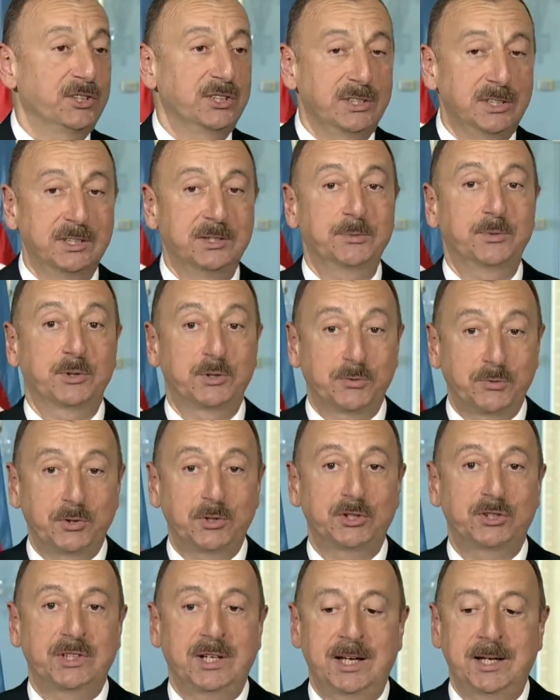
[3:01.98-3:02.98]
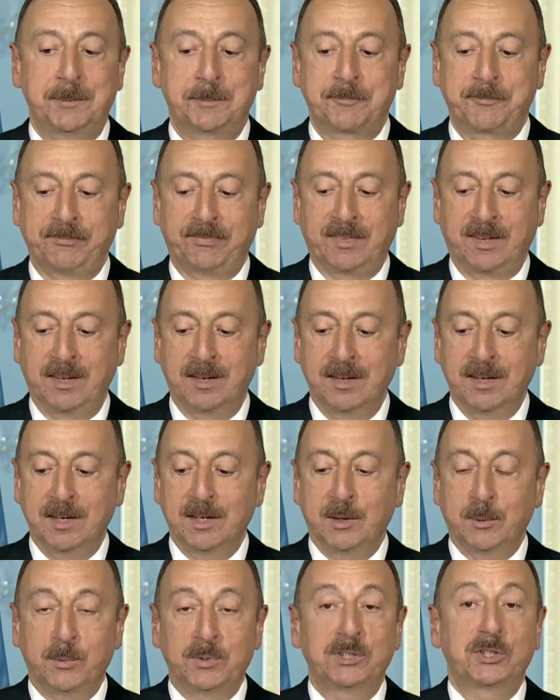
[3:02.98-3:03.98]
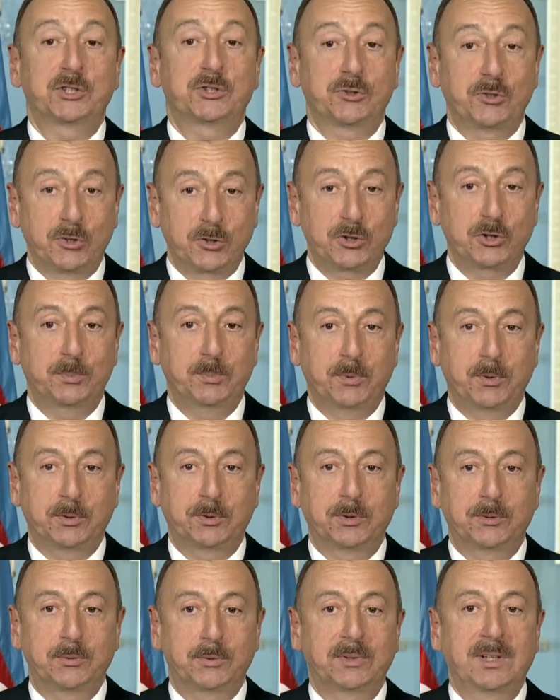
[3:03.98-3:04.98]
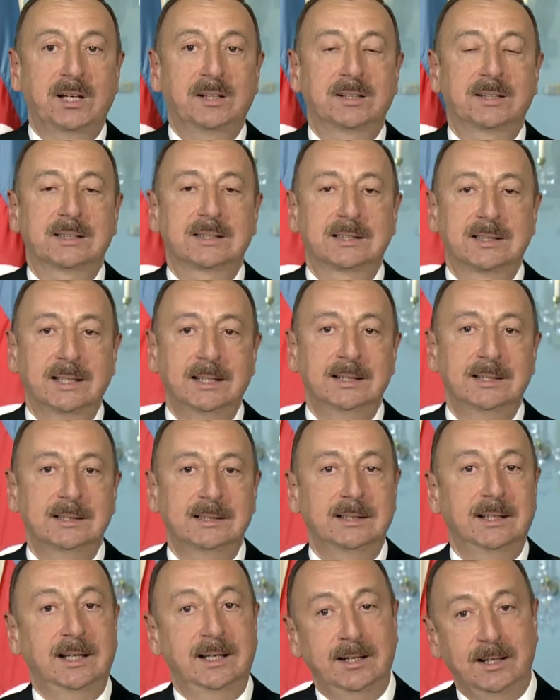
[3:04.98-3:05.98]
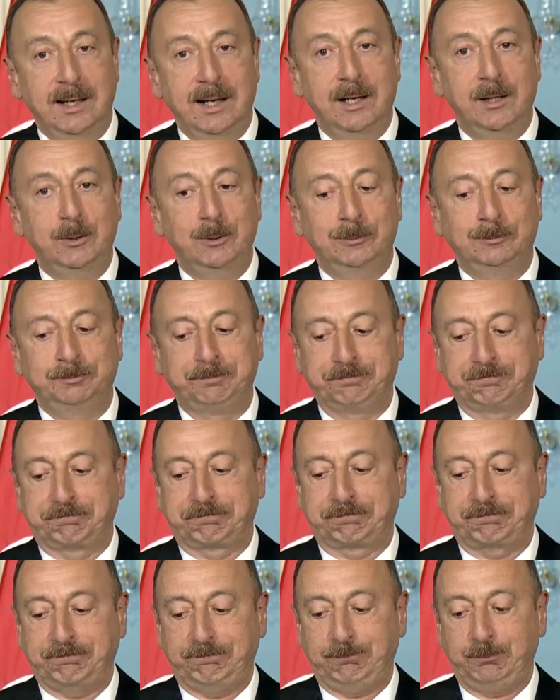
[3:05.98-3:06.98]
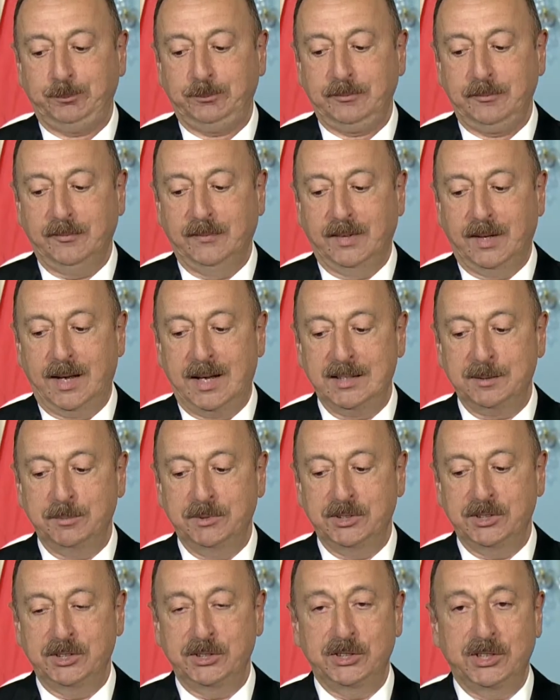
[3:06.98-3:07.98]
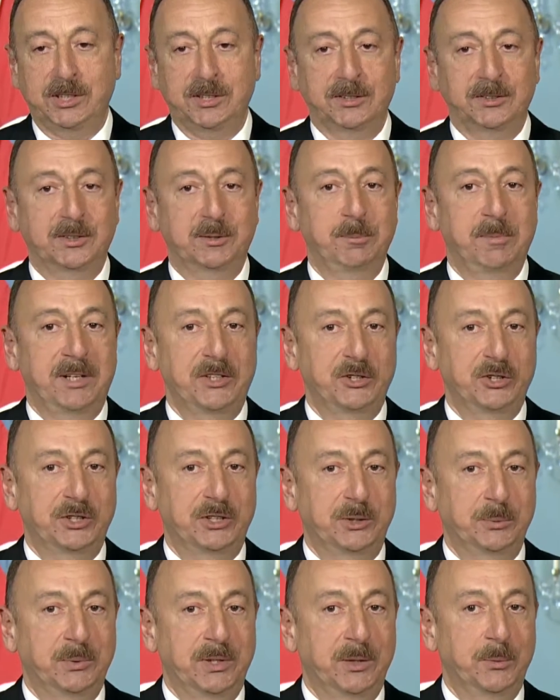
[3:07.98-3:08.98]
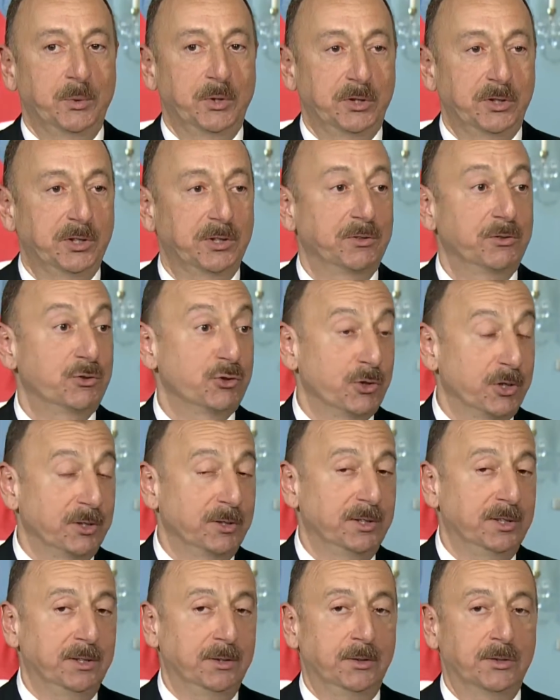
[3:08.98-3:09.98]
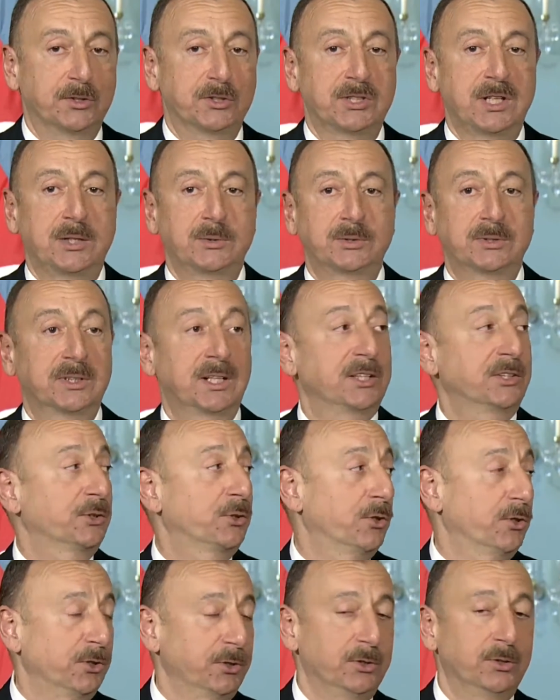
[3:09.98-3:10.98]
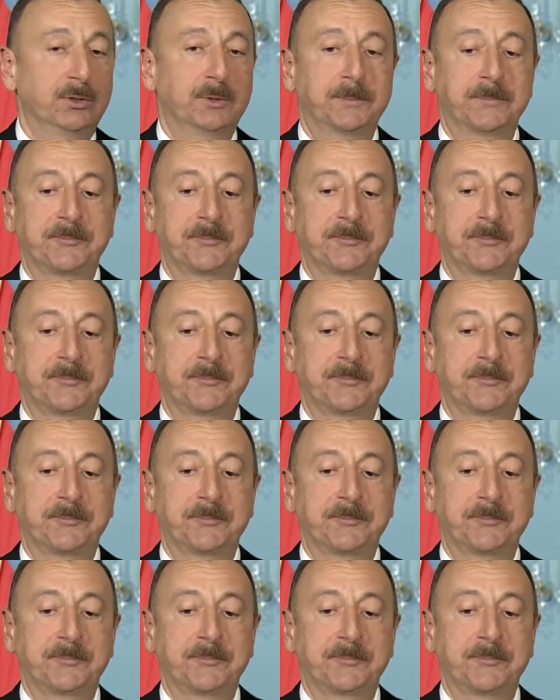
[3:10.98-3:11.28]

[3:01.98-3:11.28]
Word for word: seas for the first time with a strong support of the United States. And now, as Mr. Secretary mentioned, we are working jointly on Southern Gas Corridor